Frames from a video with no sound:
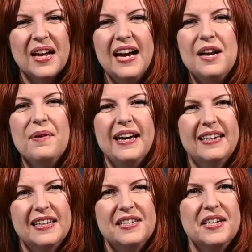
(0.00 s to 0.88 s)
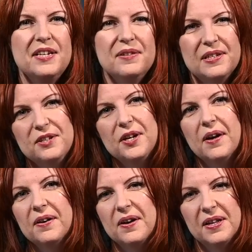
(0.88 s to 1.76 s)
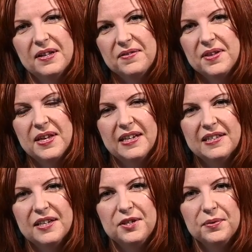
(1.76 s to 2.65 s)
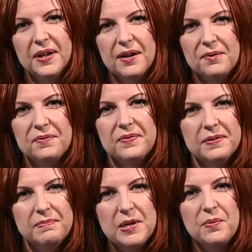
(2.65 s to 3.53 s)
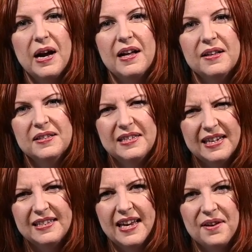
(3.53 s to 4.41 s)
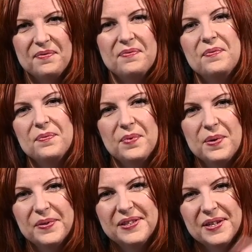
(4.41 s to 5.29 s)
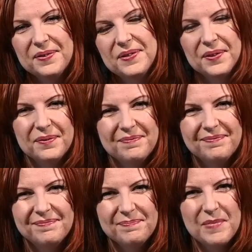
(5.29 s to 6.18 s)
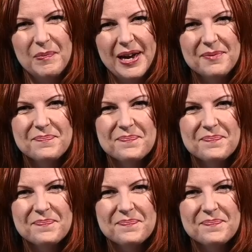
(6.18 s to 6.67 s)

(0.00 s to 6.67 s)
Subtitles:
Anyway, continue stitching on all of the things that you love. Be well, stay safe. We will see you soon. Bye-bye.